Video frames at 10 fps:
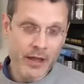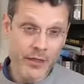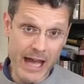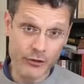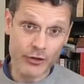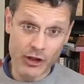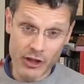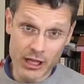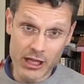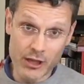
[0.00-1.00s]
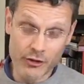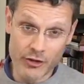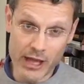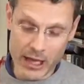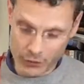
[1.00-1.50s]
That's the key to
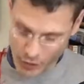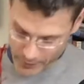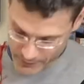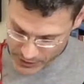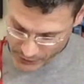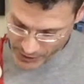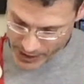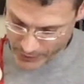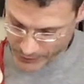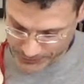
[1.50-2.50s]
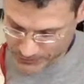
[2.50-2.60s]
the SRV sound.